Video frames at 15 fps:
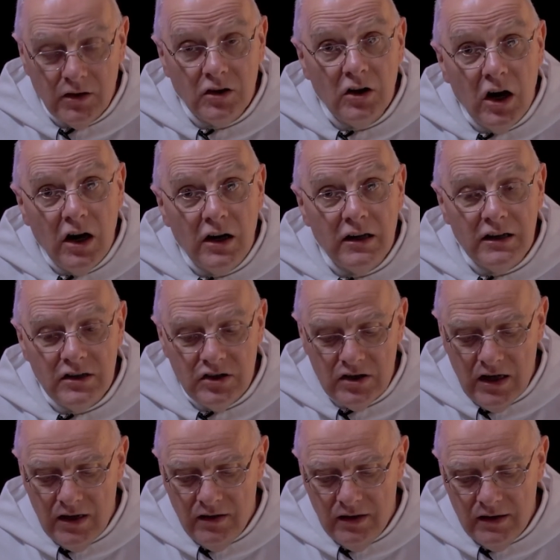God is
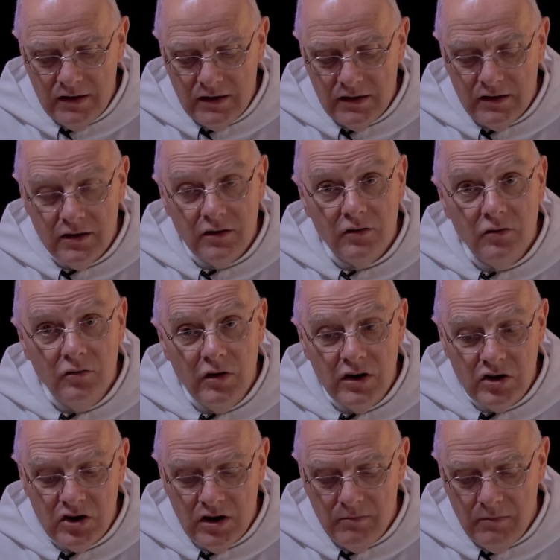generous,
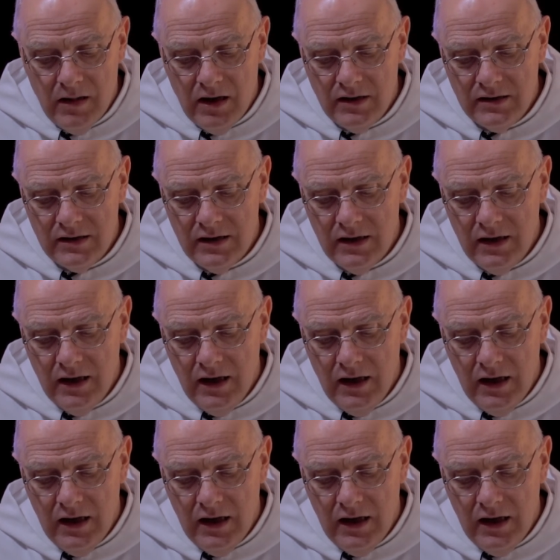rich in mercy,